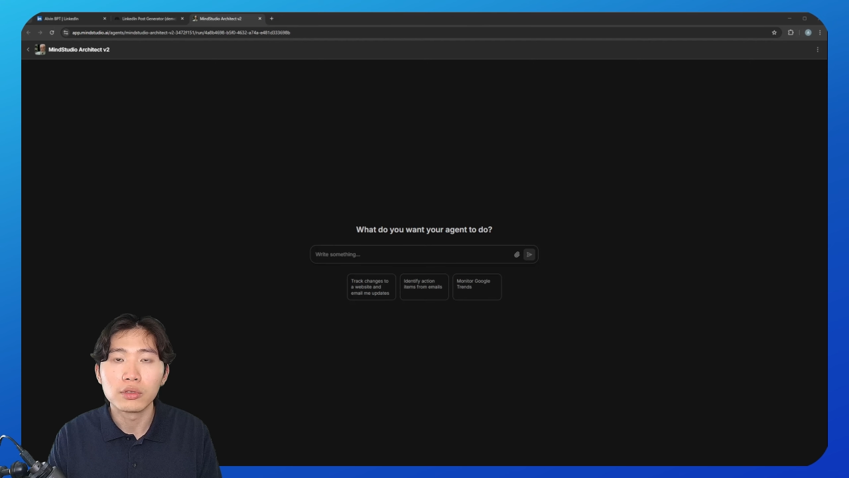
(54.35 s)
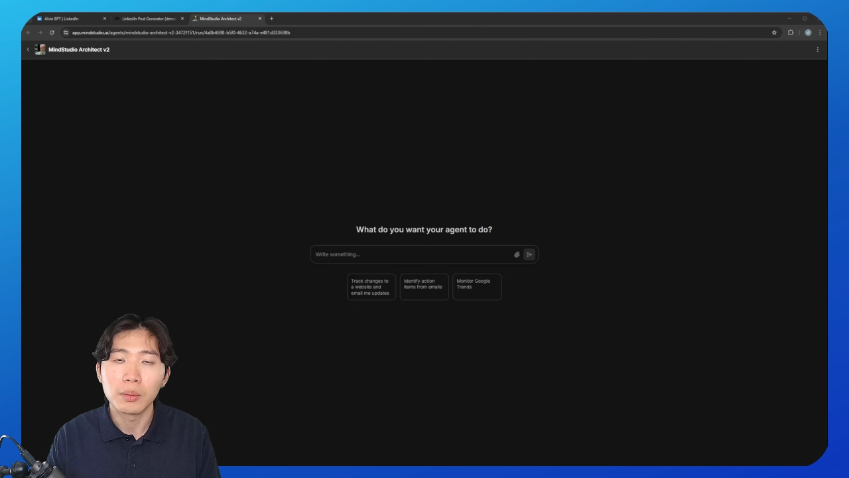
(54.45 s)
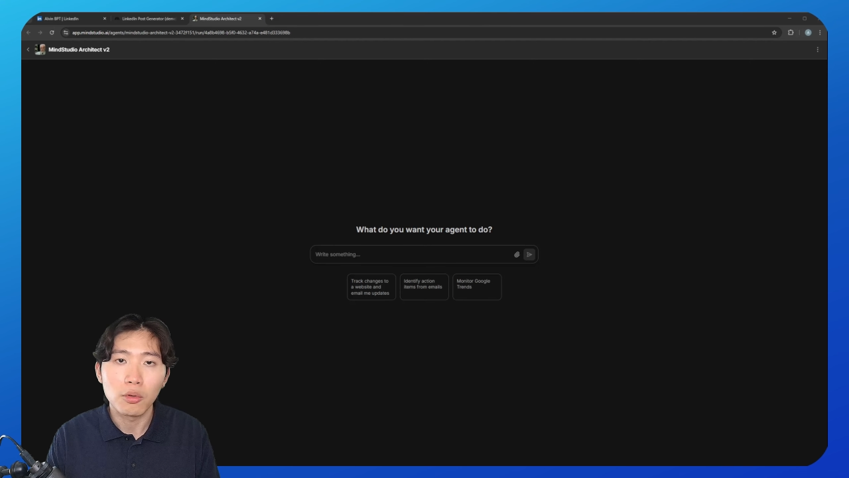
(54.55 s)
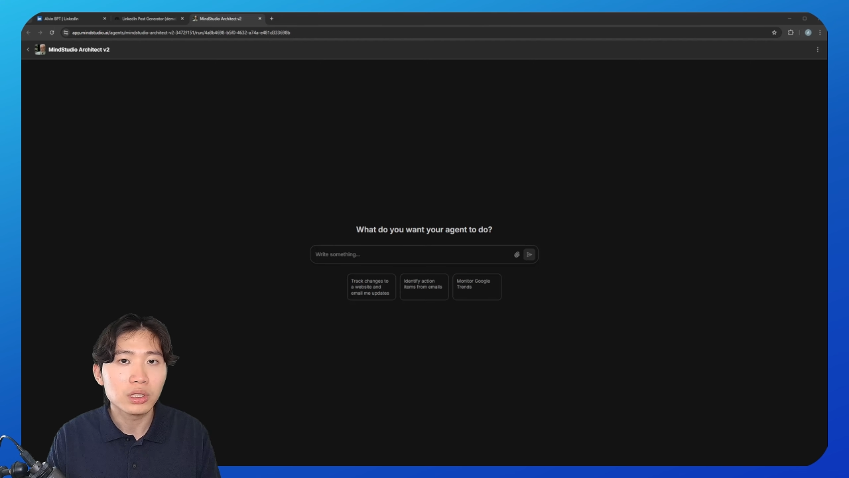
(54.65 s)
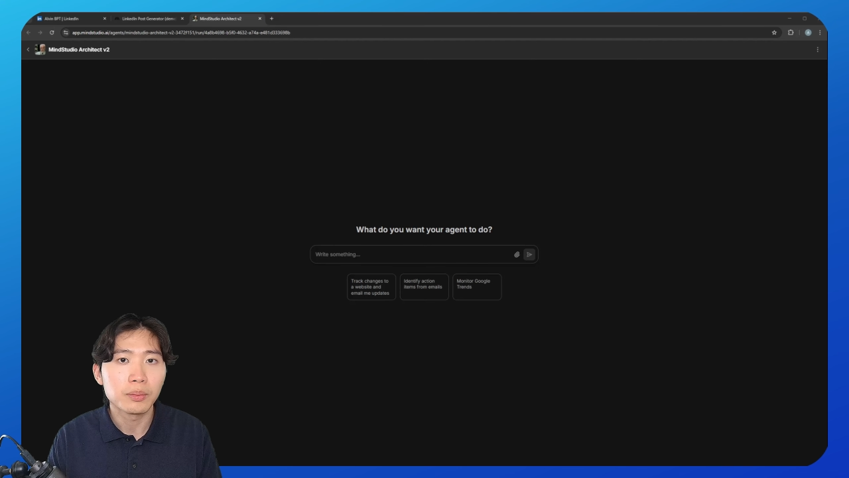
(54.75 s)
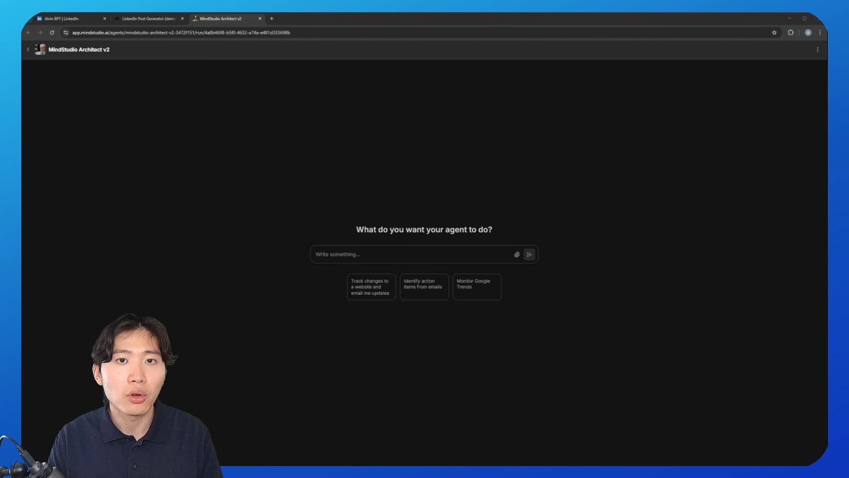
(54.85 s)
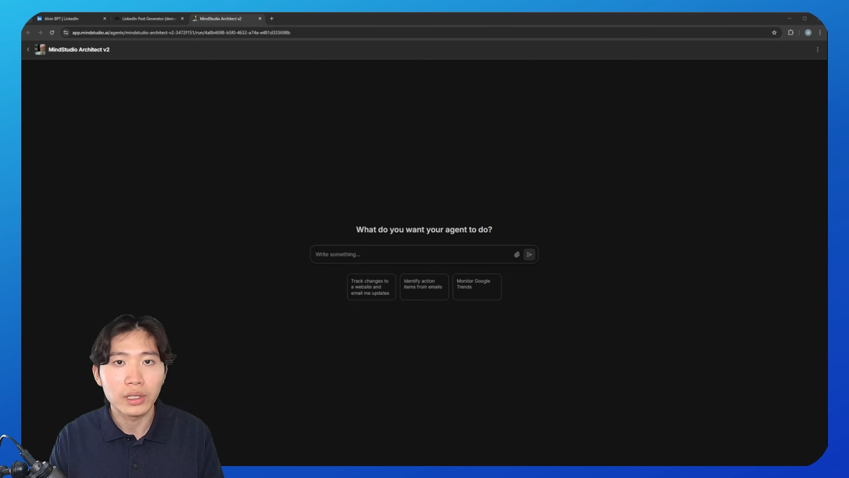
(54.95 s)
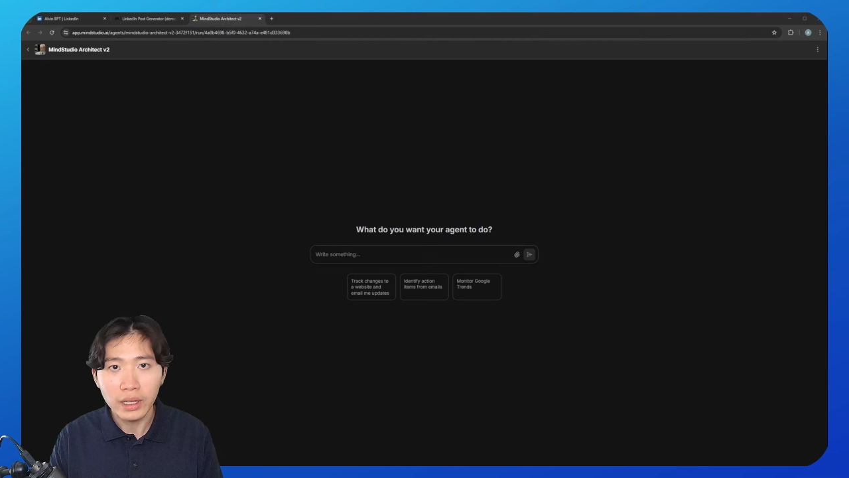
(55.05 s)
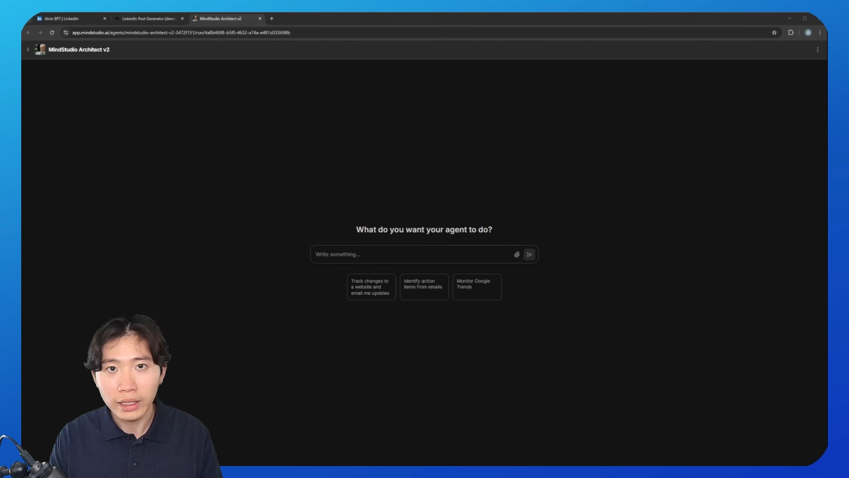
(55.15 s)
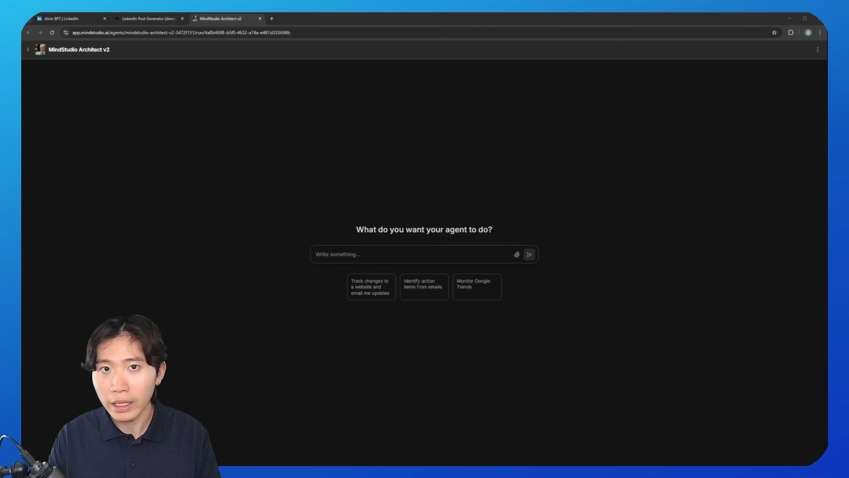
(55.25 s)
the most
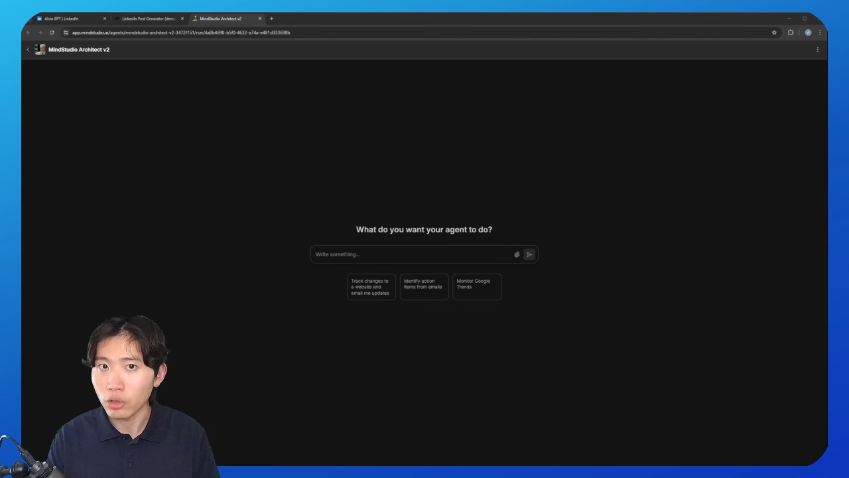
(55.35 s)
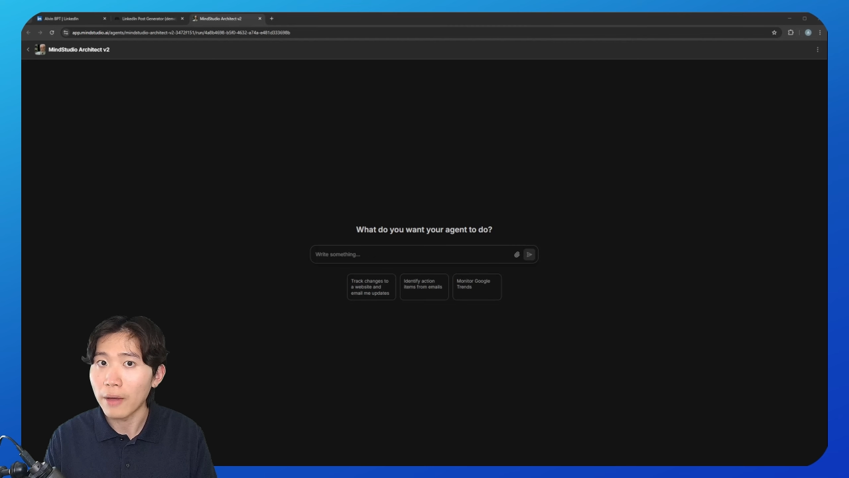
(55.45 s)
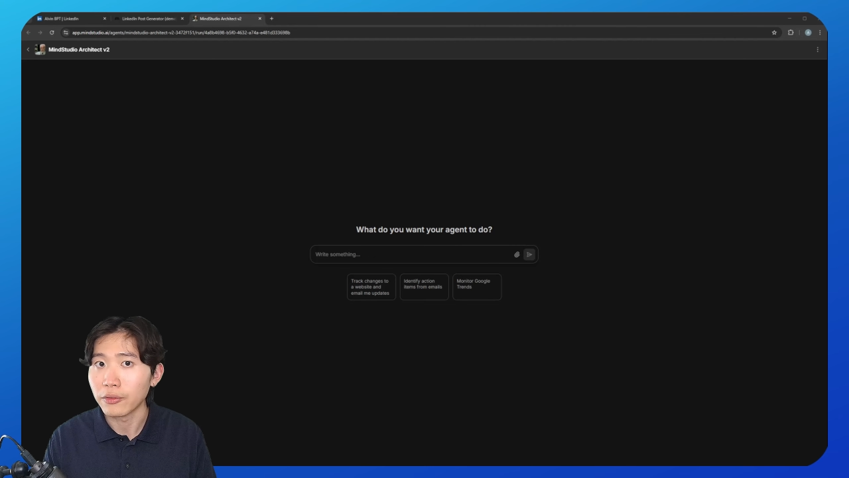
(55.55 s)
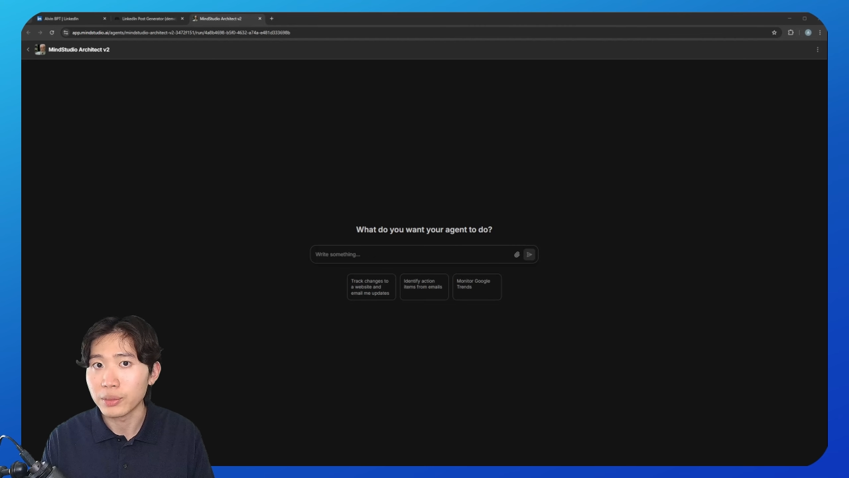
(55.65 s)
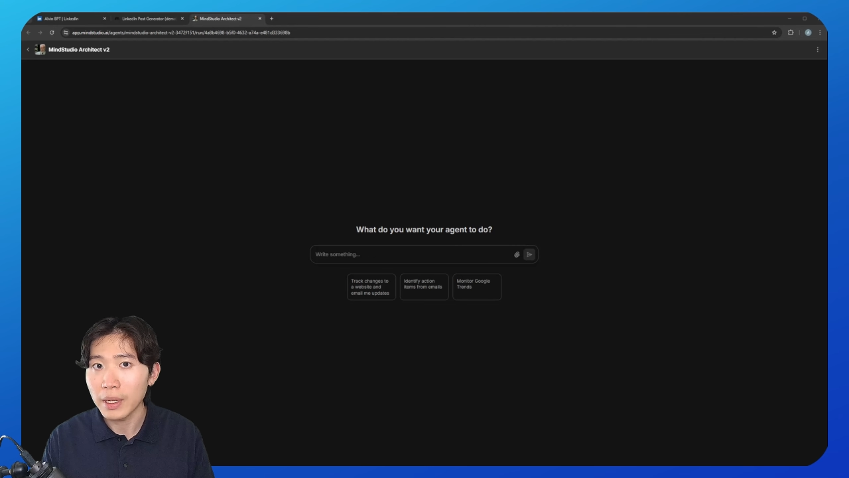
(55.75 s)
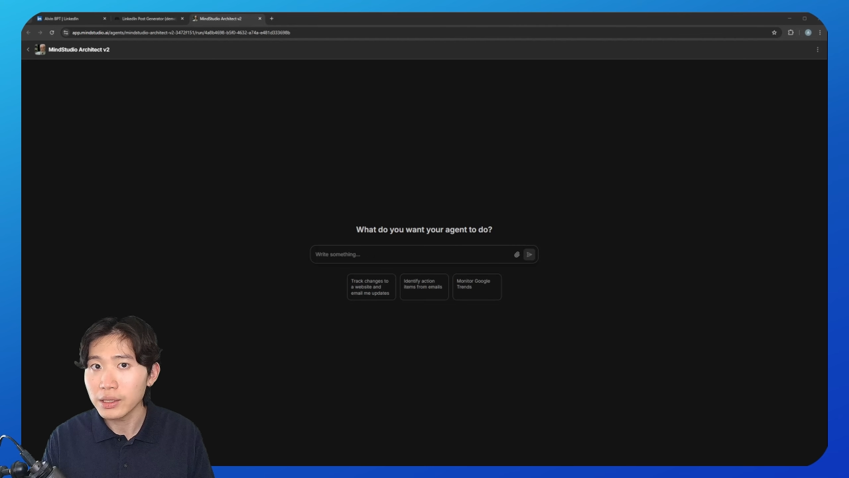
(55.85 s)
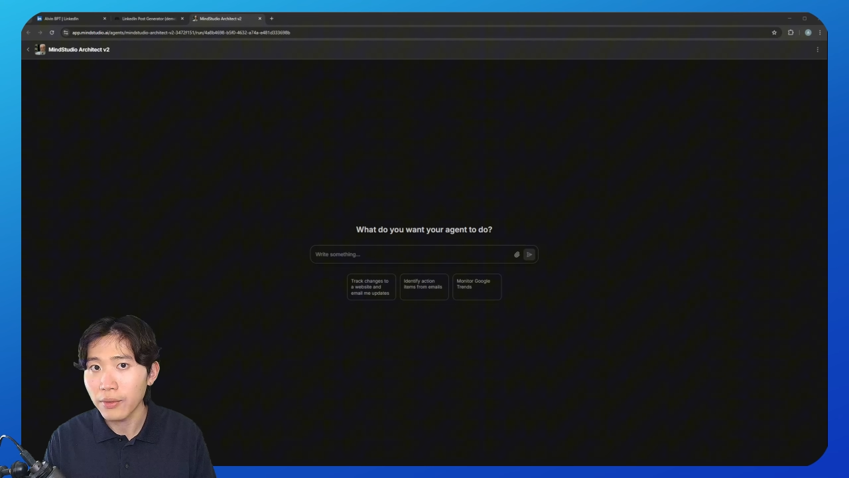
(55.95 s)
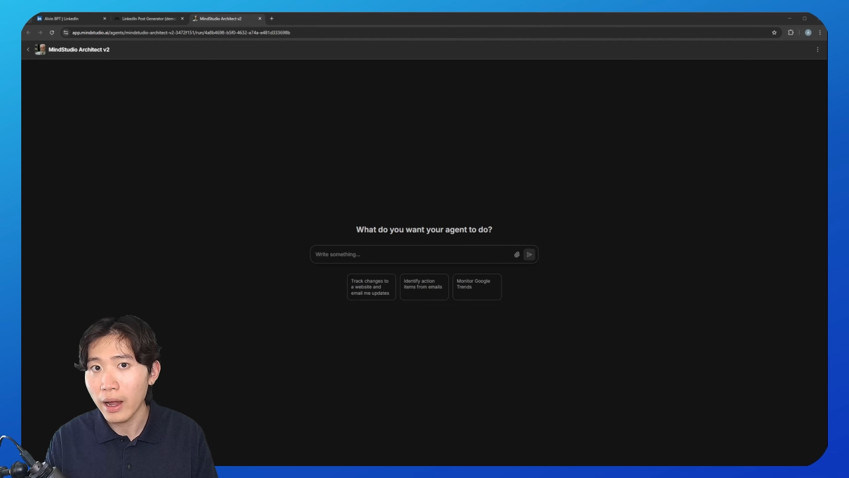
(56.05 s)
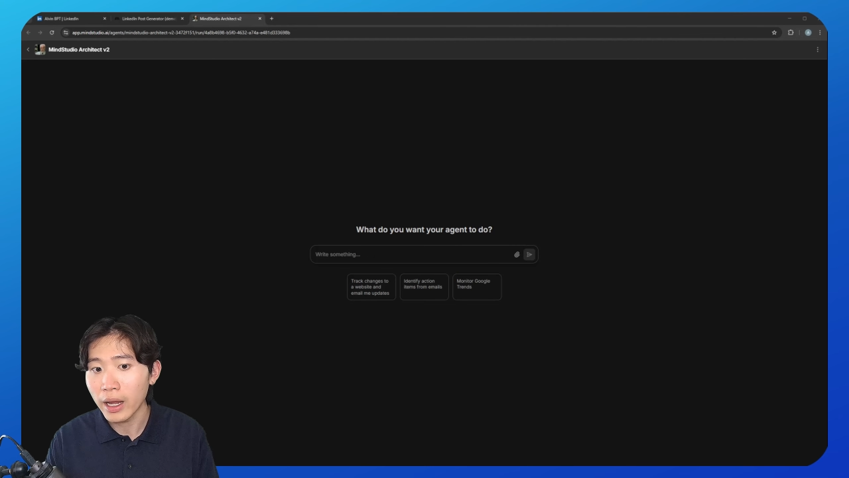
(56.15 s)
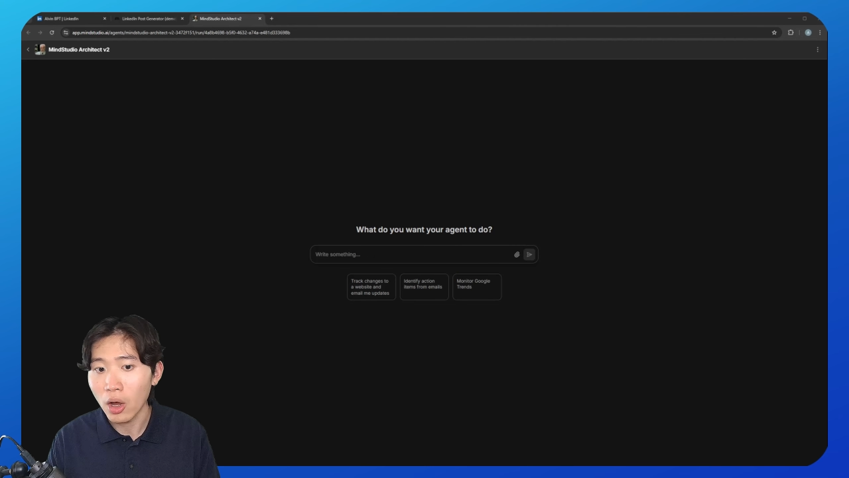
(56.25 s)
important thing that you have to specify